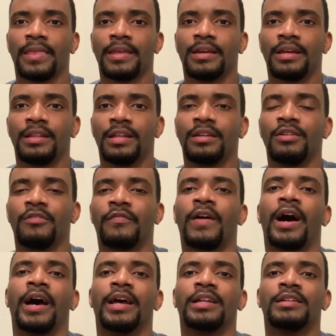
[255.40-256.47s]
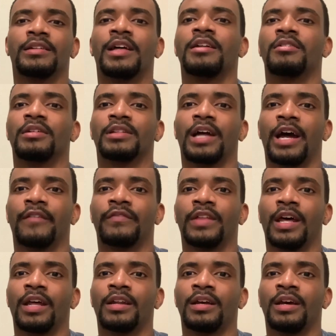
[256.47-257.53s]
And then you find later in life
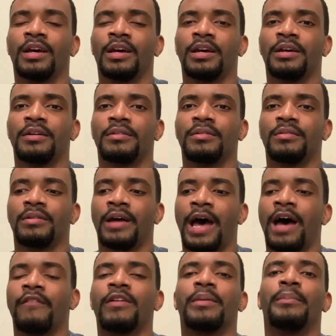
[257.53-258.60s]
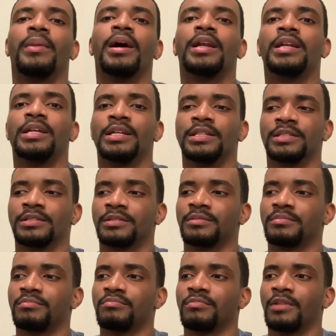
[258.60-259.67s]
that having money is
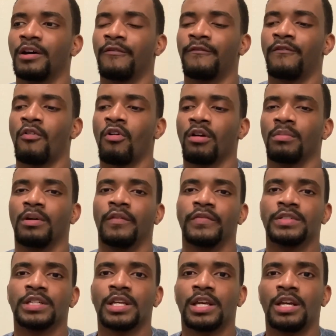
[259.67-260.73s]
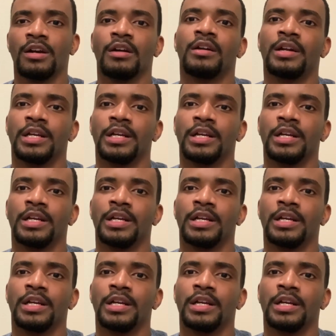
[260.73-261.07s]
a form of security.